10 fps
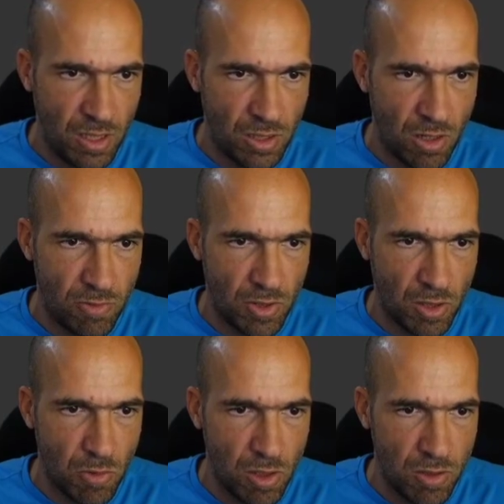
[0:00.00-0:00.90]
Cut off
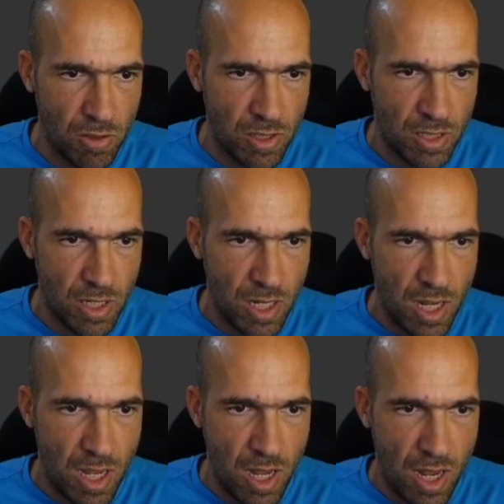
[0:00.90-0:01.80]
the googles
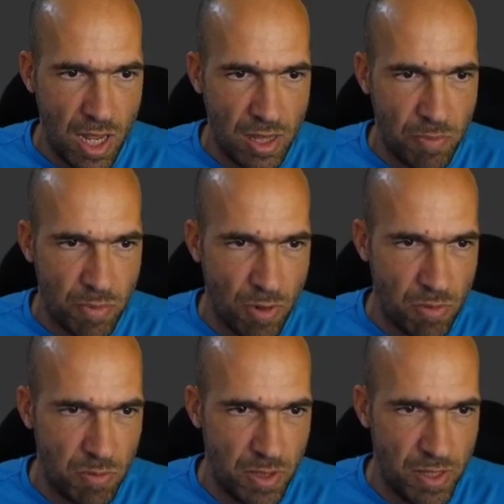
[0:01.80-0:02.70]
and
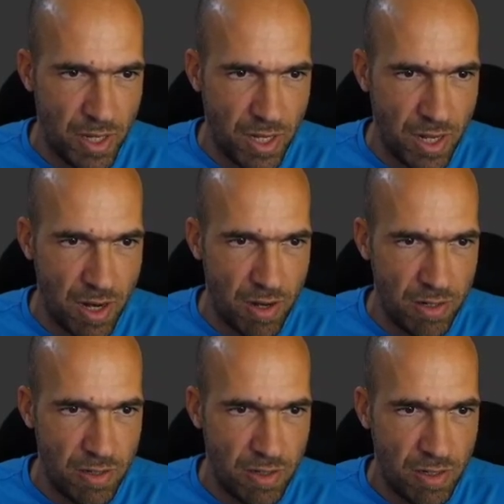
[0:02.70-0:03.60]
probably the
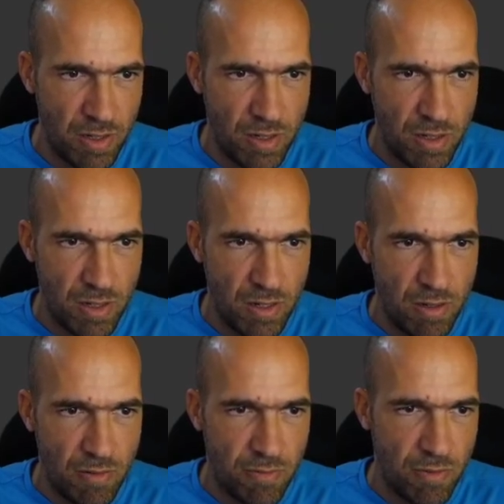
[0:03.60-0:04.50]
hair
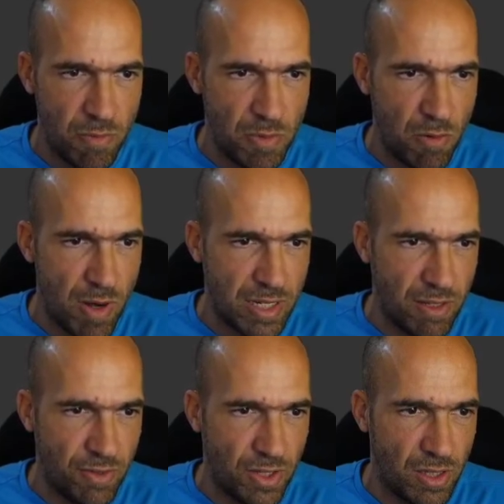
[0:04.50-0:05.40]
from the
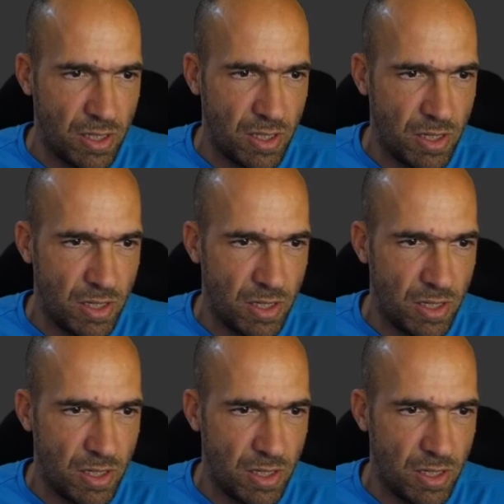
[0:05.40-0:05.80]
rest of it.